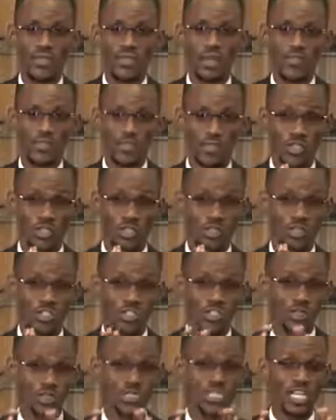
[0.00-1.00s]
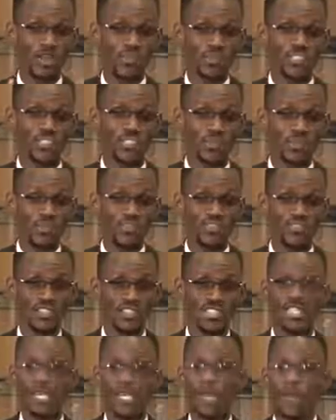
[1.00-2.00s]
I'm talking about you're not counting the
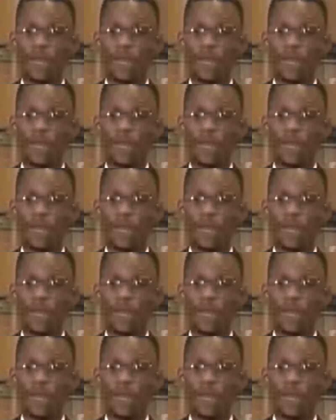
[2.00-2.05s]
profits,